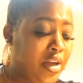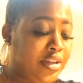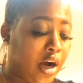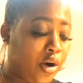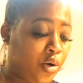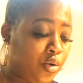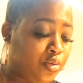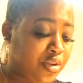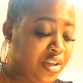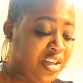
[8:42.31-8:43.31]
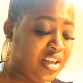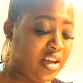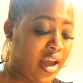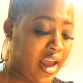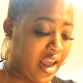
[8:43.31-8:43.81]
don't
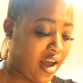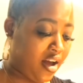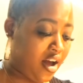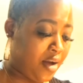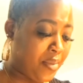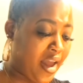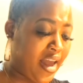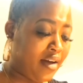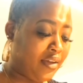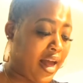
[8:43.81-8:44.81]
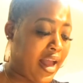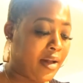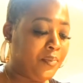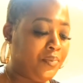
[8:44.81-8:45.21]
have like